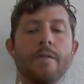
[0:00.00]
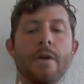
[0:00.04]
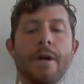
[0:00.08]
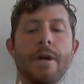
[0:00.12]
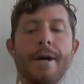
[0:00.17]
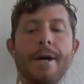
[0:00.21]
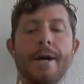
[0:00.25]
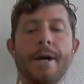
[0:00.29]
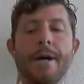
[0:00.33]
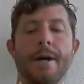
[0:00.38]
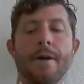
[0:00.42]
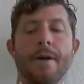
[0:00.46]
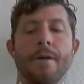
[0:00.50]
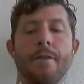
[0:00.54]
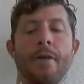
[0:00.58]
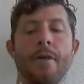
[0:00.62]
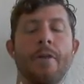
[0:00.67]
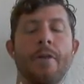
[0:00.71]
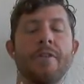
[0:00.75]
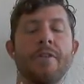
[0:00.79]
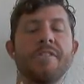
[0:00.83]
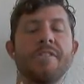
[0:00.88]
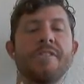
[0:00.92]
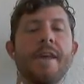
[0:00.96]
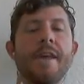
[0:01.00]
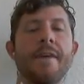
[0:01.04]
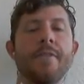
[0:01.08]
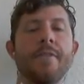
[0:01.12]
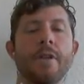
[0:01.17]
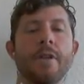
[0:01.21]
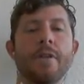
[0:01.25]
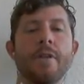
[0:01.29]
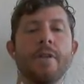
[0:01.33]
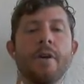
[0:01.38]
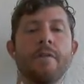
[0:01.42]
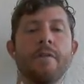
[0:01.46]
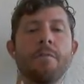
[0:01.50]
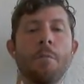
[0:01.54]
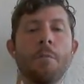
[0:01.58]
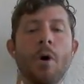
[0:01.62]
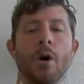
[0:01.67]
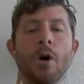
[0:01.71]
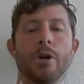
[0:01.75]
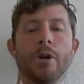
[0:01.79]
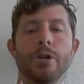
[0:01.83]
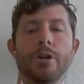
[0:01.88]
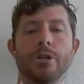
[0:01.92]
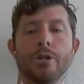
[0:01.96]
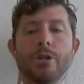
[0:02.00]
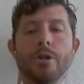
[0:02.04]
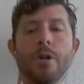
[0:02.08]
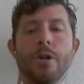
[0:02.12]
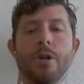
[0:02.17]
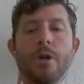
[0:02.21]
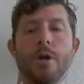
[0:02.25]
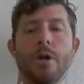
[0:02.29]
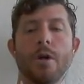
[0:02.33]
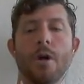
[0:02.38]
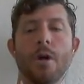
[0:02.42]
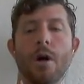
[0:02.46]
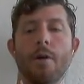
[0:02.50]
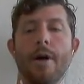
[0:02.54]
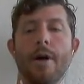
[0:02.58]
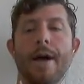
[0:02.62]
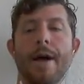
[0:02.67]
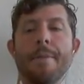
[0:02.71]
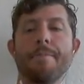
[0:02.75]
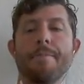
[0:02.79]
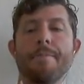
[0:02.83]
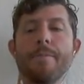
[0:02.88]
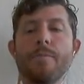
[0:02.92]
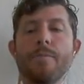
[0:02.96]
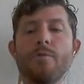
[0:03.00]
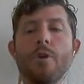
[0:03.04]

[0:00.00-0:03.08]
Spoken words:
the 7th of March. All right.